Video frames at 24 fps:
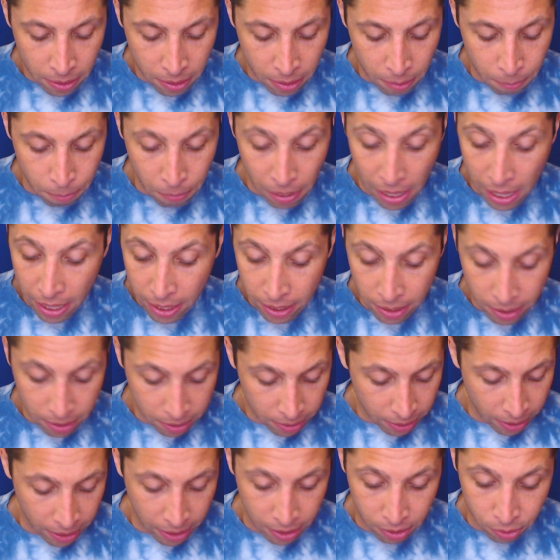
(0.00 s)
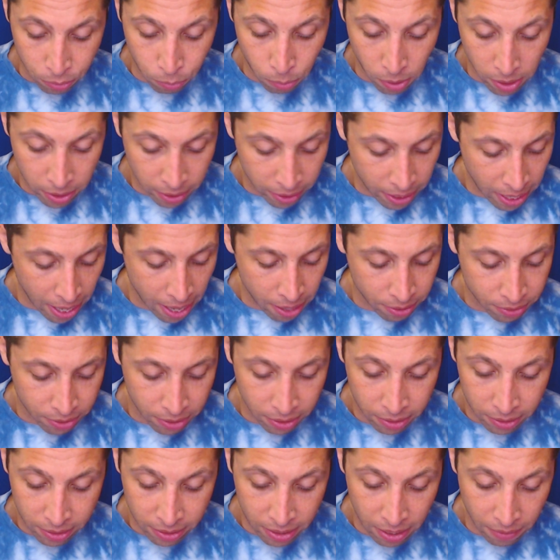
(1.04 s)
mile is one
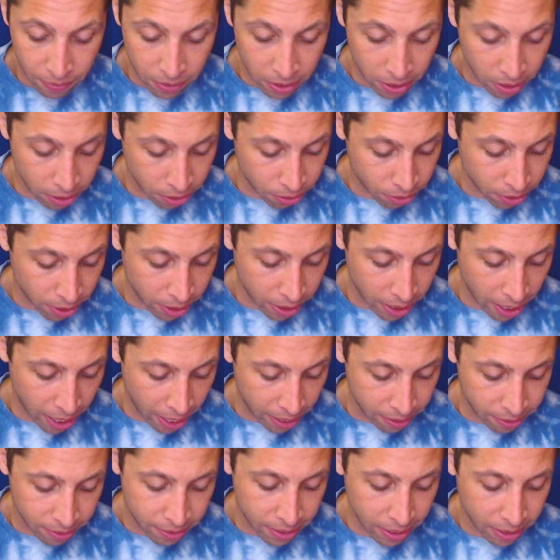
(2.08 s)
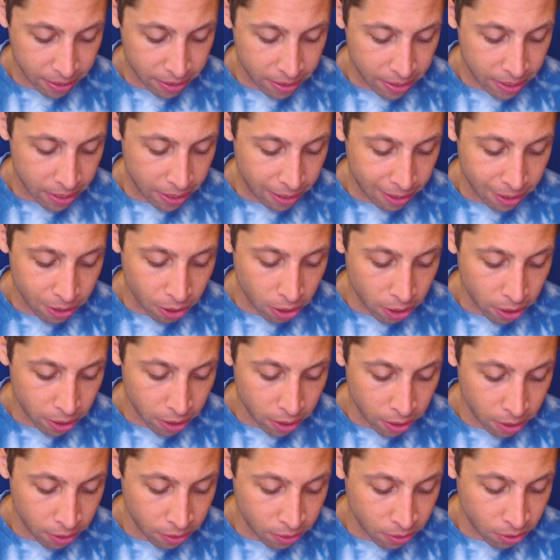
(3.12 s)
thousand seven hundred sixty
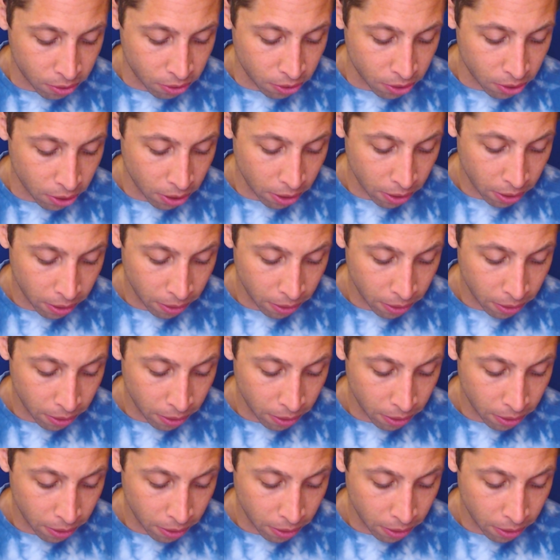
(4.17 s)
yards.